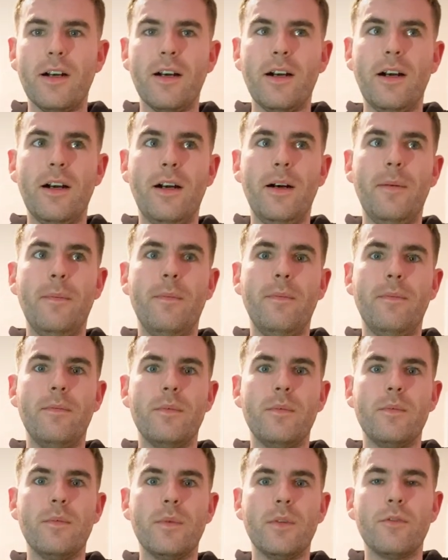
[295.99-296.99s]
um,
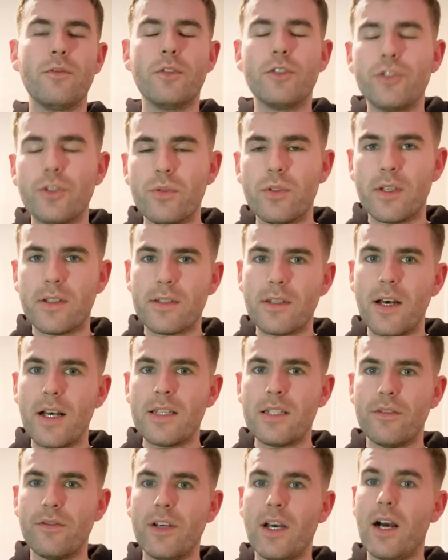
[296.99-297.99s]
reduce the
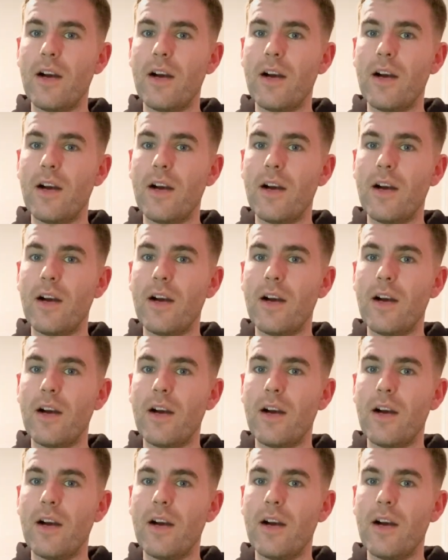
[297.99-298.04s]
size of it.